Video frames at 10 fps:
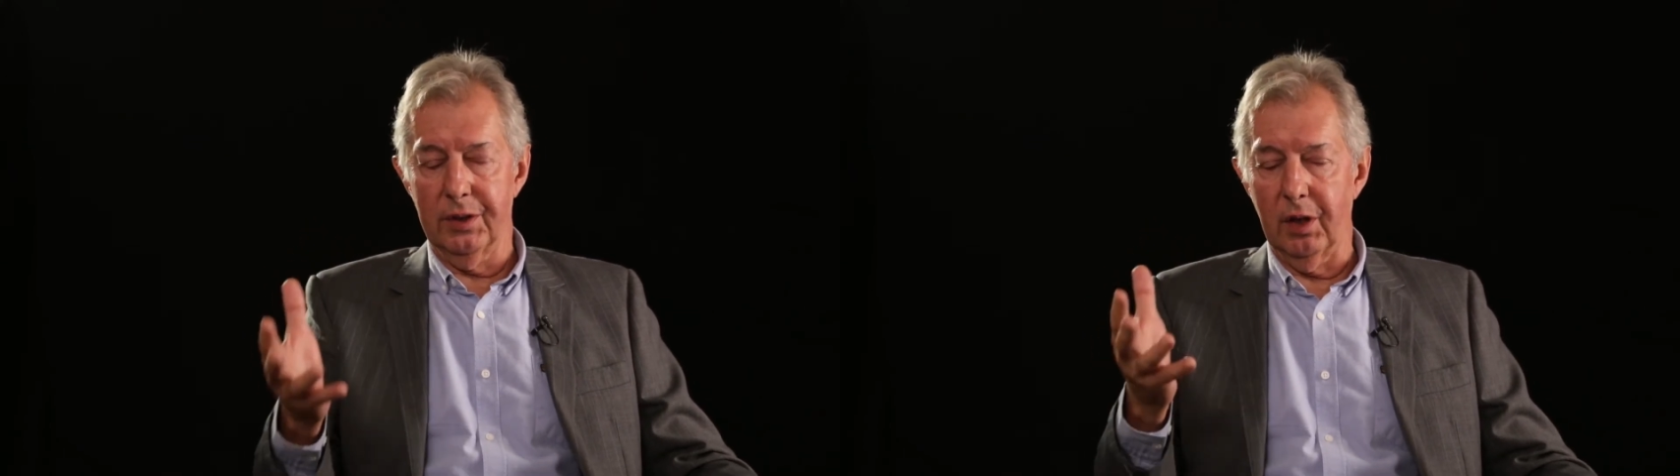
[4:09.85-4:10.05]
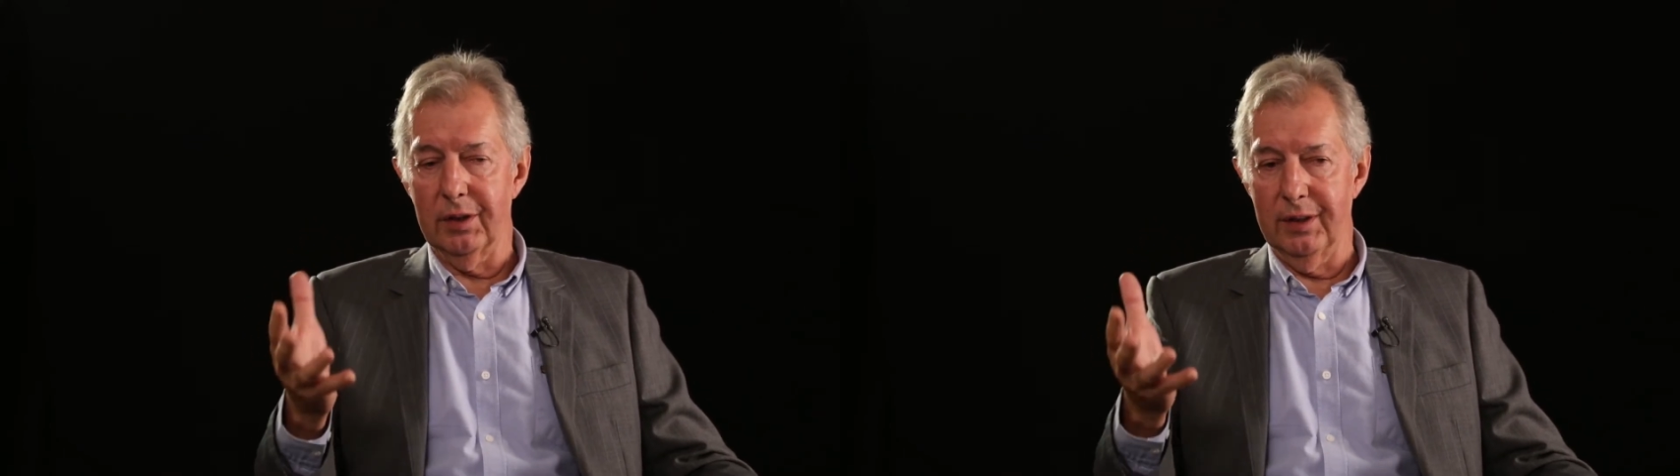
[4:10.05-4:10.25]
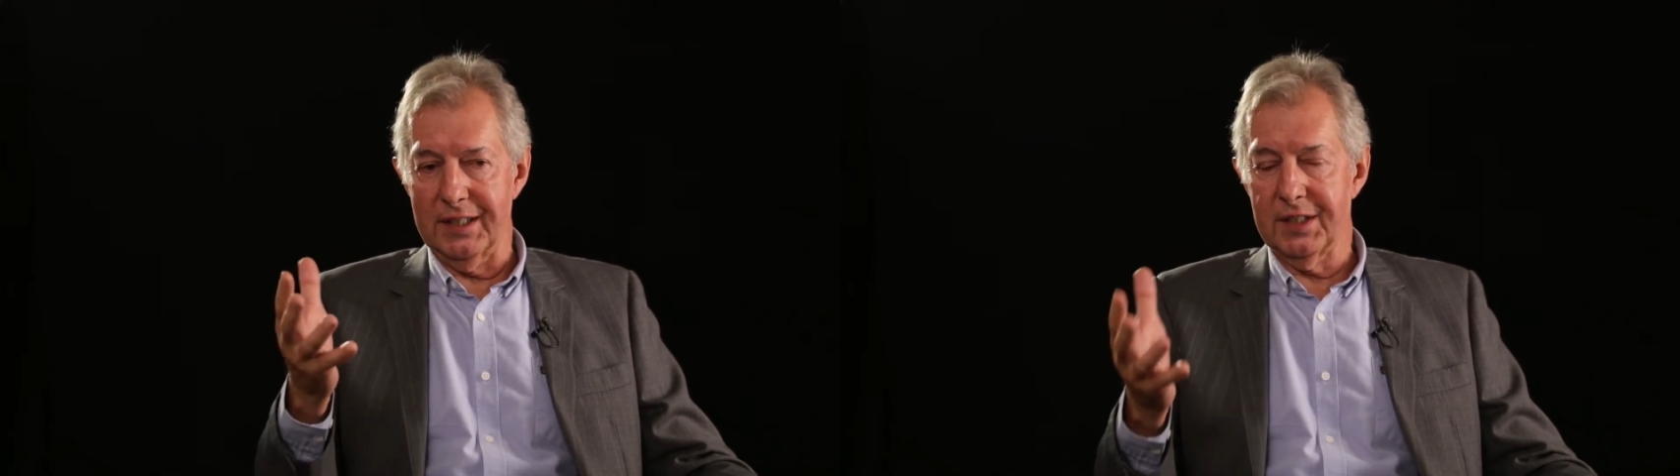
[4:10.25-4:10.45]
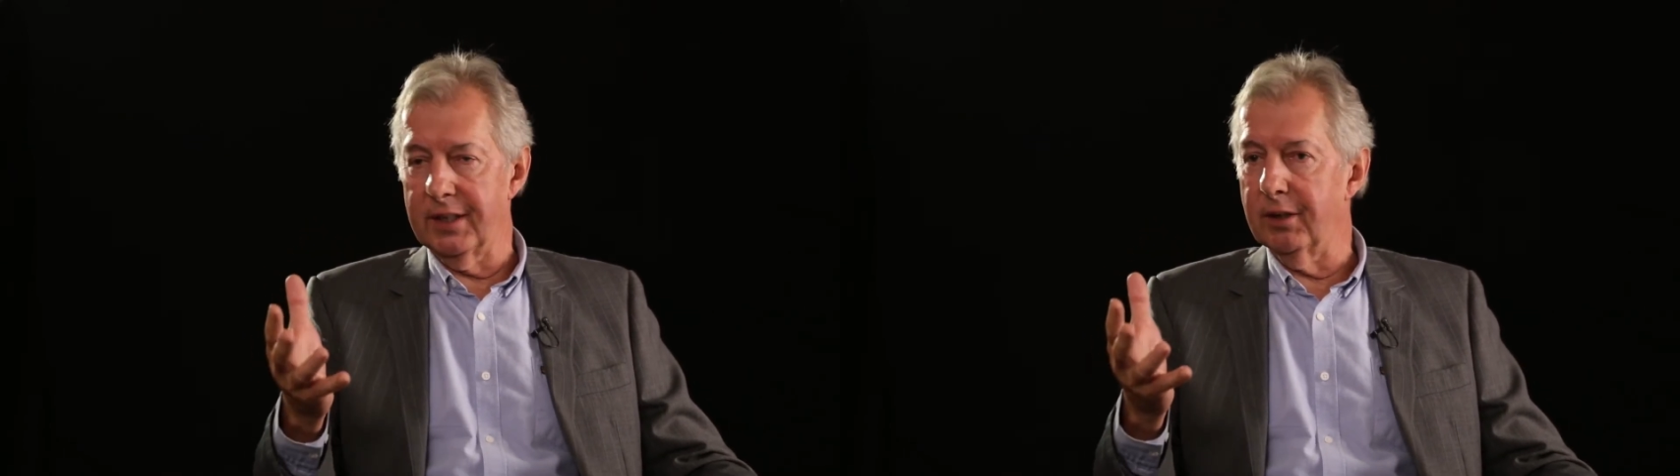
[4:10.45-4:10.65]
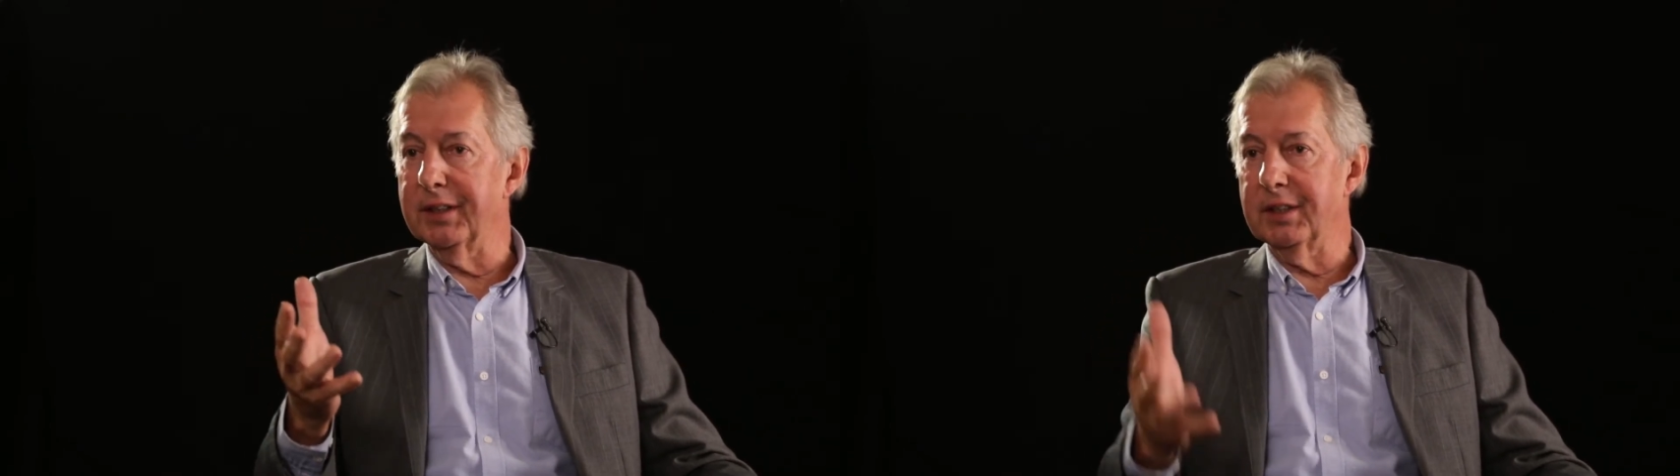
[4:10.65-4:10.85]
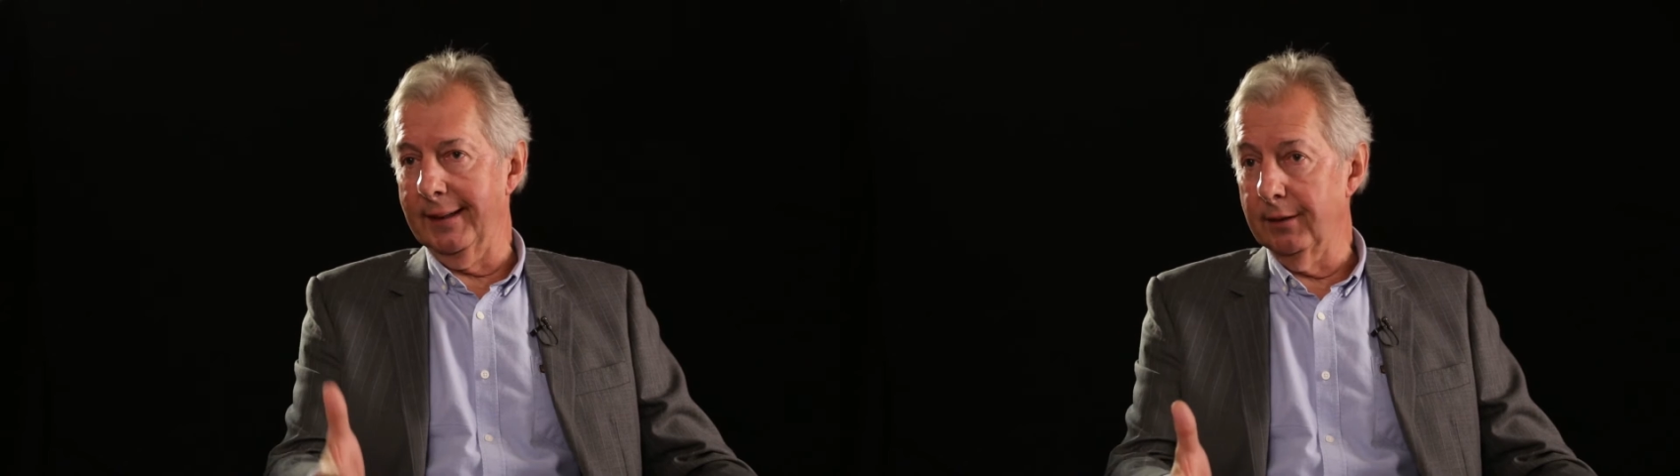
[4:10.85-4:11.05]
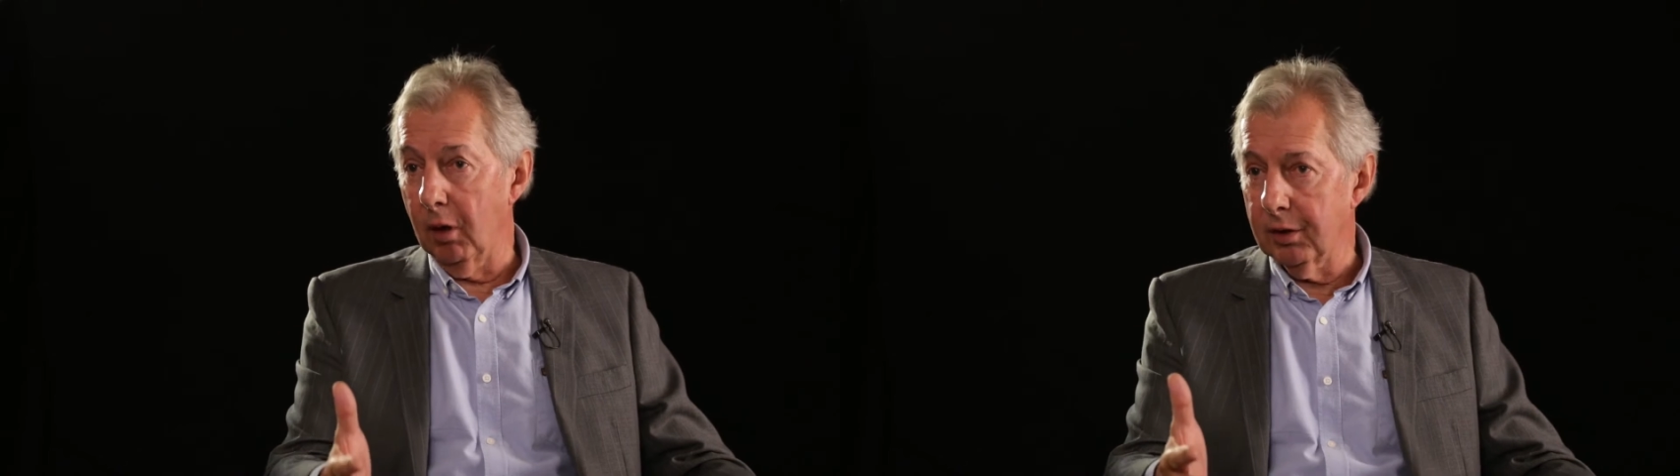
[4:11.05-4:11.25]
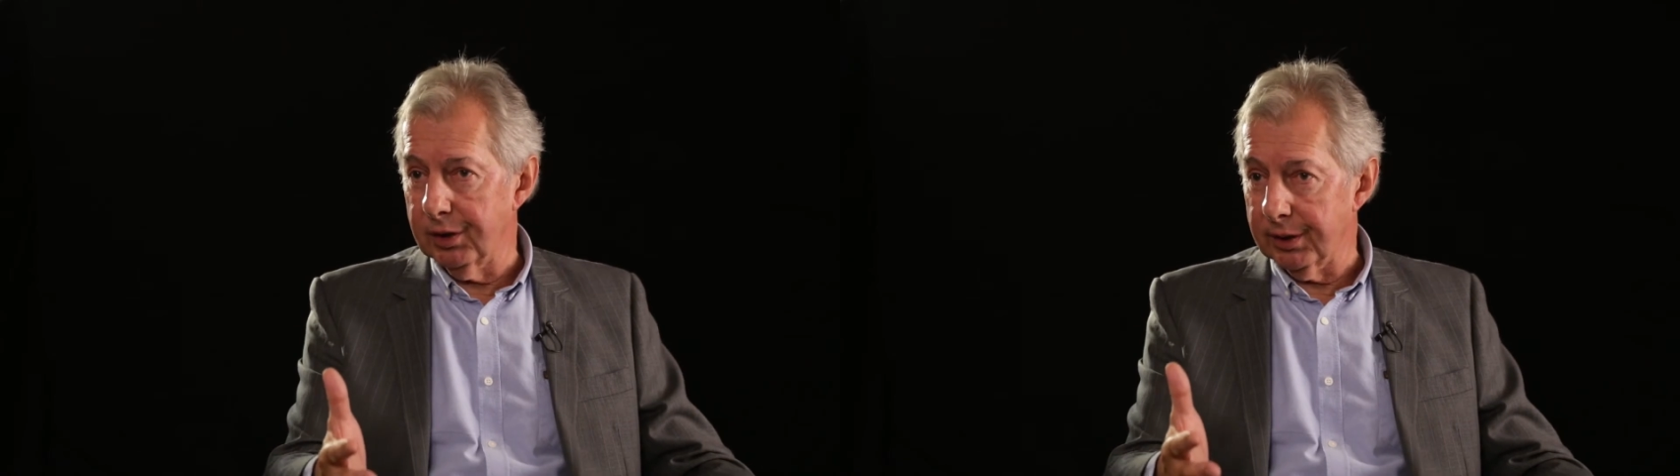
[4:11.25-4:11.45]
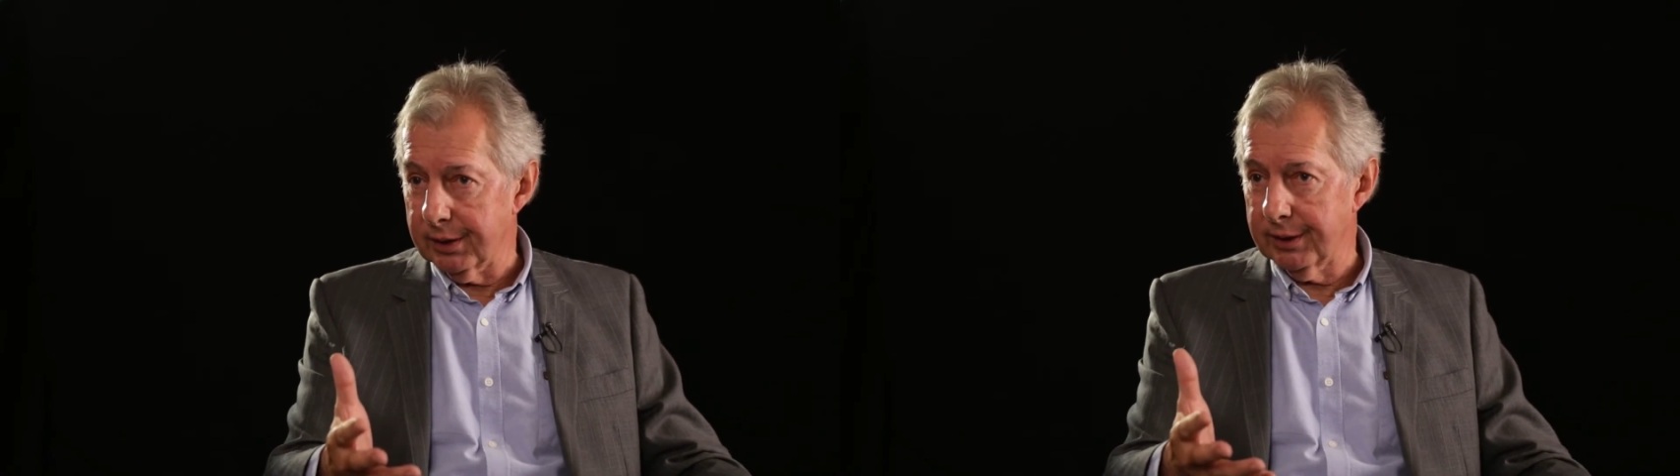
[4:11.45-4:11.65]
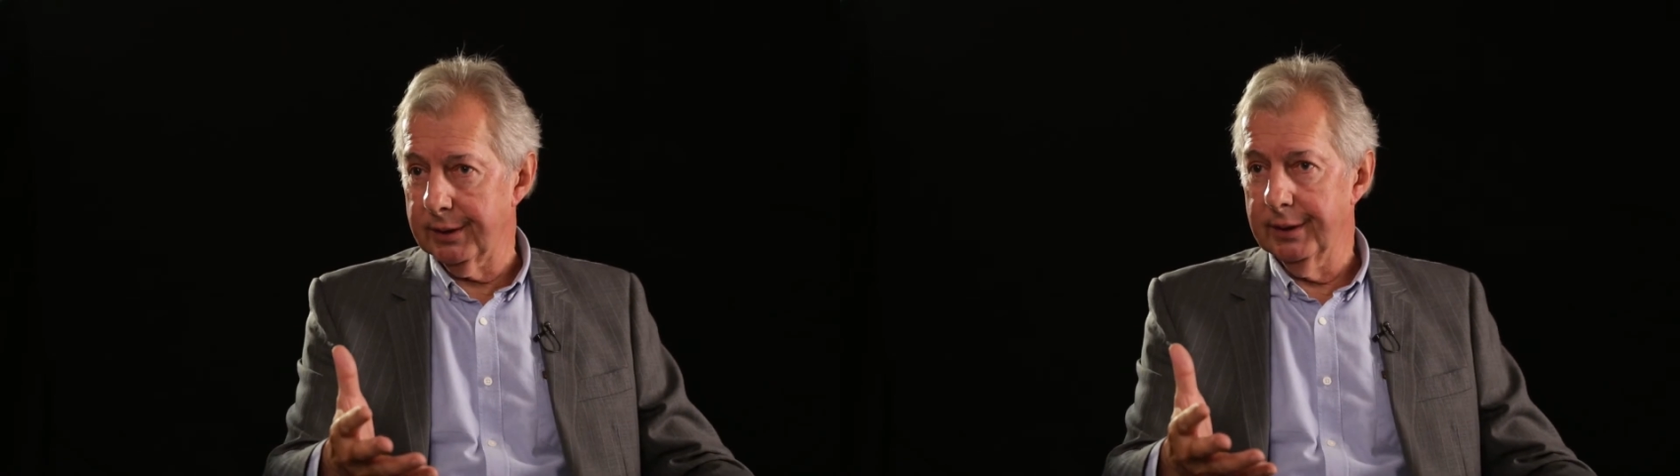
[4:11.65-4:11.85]
not necessarily
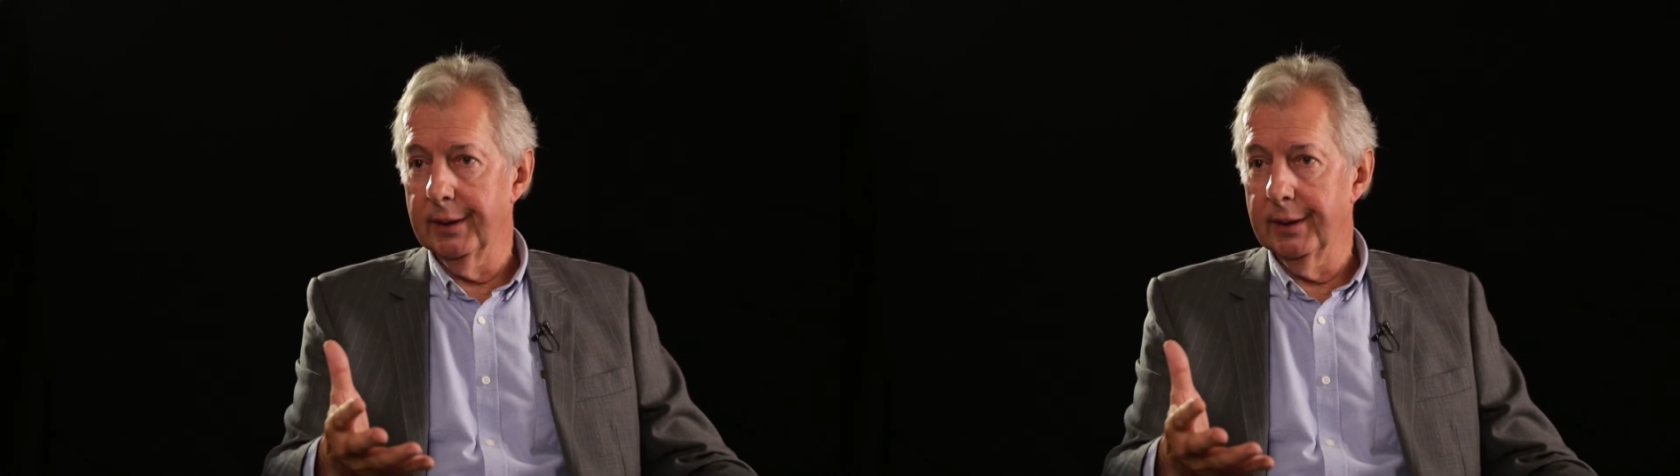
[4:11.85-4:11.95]
technologists.